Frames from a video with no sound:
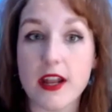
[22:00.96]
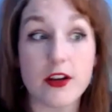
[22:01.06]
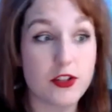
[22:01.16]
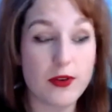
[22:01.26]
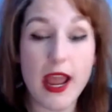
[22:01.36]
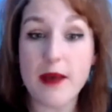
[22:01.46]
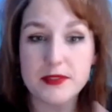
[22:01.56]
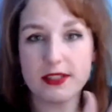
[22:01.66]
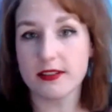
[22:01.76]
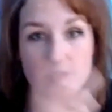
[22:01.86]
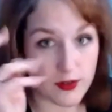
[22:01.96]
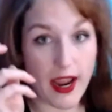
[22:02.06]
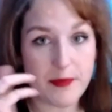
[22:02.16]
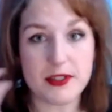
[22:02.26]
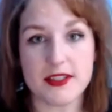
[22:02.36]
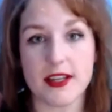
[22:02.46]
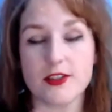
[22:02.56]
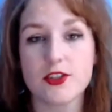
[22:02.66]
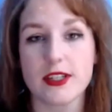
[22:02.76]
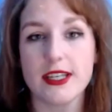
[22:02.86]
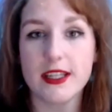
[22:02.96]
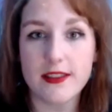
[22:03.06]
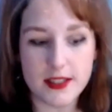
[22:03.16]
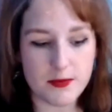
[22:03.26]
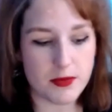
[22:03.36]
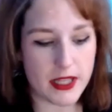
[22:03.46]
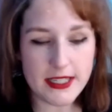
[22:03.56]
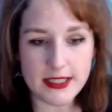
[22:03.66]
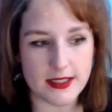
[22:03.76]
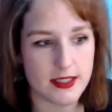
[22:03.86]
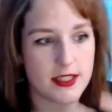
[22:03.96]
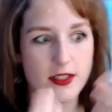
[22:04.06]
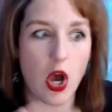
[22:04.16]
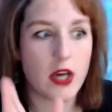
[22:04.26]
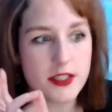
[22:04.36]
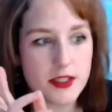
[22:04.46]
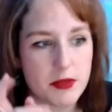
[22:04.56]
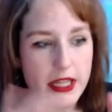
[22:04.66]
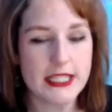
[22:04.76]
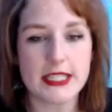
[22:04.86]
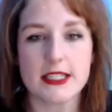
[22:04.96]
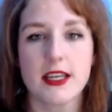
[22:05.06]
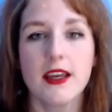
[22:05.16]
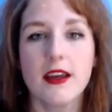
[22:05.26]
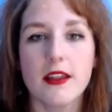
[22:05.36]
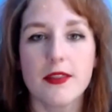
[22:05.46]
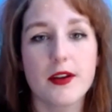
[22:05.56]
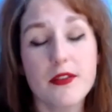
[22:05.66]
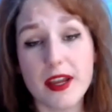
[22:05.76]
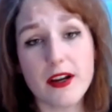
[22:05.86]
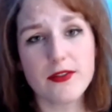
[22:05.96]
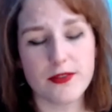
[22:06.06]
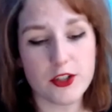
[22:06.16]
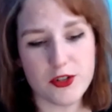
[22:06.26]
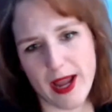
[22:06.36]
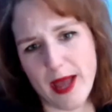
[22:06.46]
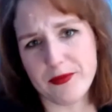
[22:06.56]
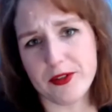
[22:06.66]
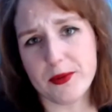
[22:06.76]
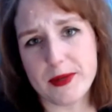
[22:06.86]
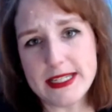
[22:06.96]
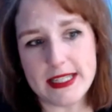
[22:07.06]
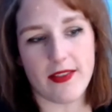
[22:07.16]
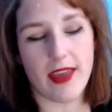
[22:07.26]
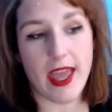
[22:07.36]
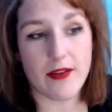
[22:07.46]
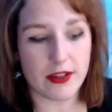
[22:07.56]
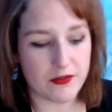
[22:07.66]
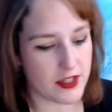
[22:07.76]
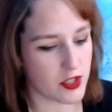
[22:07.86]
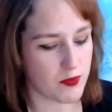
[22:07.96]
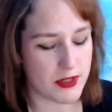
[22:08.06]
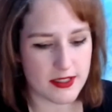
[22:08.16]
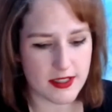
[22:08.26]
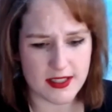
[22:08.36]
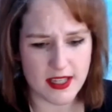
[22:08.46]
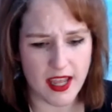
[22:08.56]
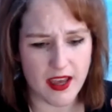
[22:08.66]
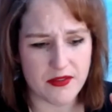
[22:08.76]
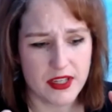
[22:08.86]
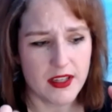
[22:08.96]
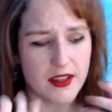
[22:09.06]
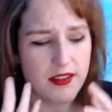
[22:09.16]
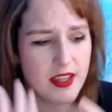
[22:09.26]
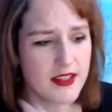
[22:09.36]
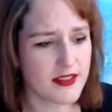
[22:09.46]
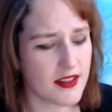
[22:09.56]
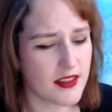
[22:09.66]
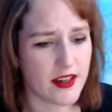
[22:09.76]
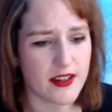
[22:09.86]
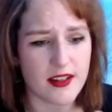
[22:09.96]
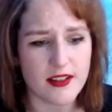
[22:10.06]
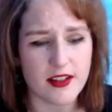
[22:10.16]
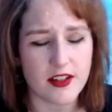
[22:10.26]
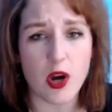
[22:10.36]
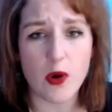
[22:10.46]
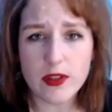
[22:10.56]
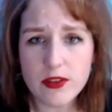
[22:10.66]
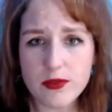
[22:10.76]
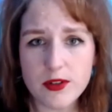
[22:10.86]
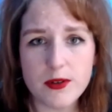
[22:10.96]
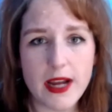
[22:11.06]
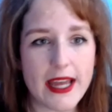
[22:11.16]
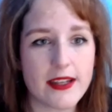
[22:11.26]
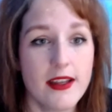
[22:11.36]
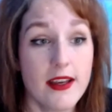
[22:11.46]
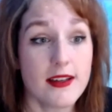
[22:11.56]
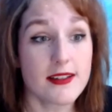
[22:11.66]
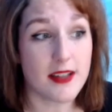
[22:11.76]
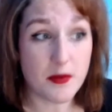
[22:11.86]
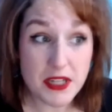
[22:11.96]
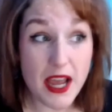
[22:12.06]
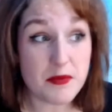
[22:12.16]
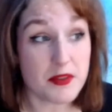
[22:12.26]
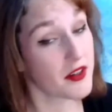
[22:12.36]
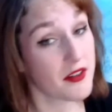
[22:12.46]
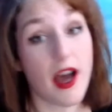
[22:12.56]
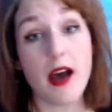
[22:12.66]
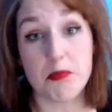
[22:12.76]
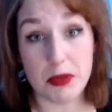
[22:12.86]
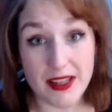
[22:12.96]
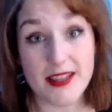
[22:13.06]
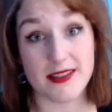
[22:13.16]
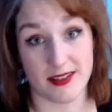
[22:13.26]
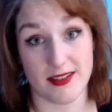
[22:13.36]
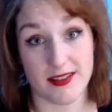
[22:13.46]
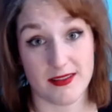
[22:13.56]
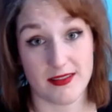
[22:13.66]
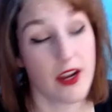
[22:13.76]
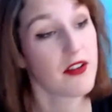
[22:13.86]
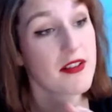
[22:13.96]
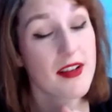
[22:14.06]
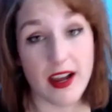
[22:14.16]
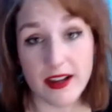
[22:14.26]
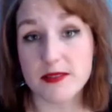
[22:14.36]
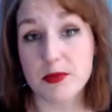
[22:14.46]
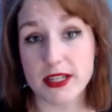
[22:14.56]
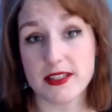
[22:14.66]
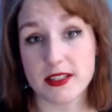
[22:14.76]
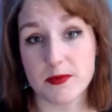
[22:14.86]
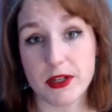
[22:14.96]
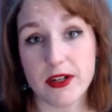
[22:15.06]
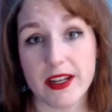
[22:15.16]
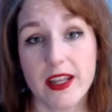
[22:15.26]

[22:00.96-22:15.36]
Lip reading: are trapped essentially in these places, in these haunted places, they're trapped for a reason. They have unfinished business. They have things that they're going through, and sometimes they're not pleasant. They are not pleasant spirit.